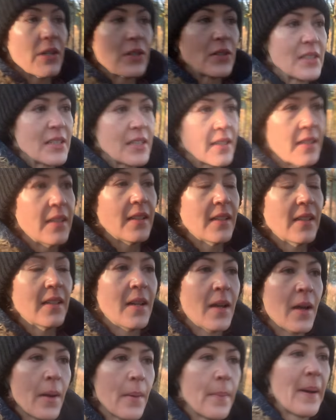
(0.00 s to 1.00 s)
until
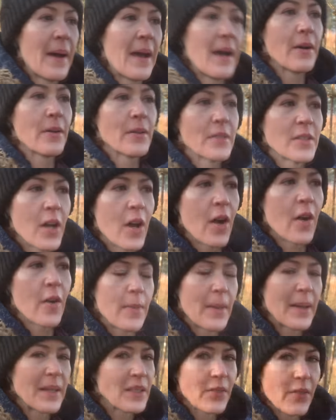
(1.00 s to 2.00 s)
about
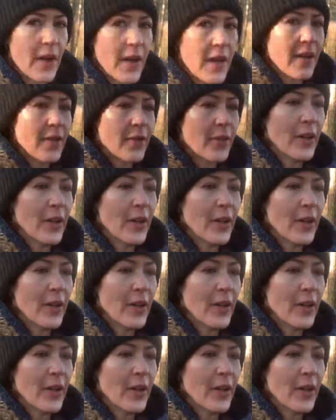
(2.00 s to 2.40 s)
half past five.